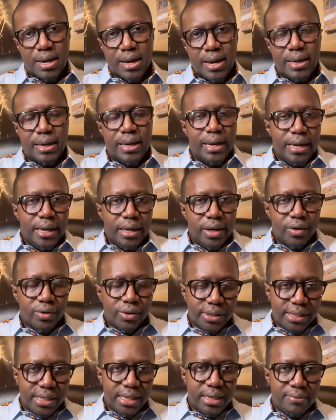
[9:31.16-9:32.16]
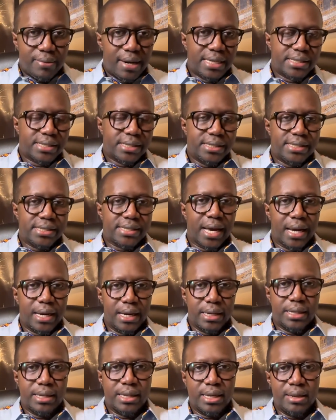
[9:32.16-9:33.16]
And in your team, as a
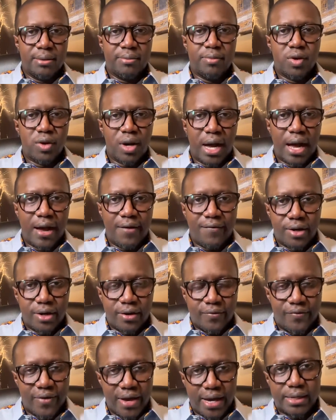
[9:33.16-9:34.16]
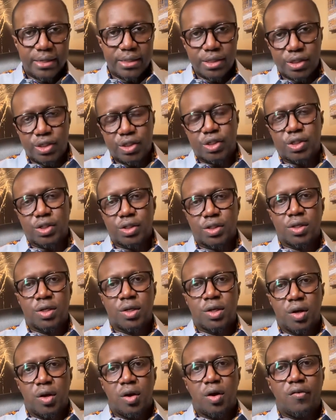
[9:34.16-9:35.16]
deciding team, you have an advantage
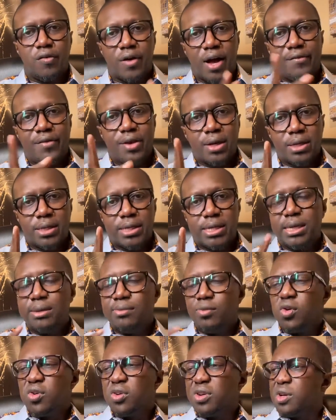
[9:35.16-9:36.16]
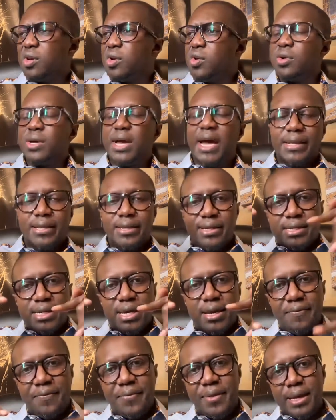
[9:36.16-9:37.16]
of having a team who could look at the
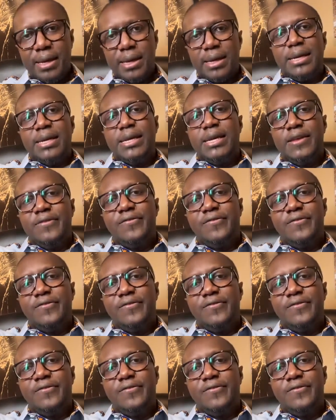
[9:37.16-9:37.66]
same thing in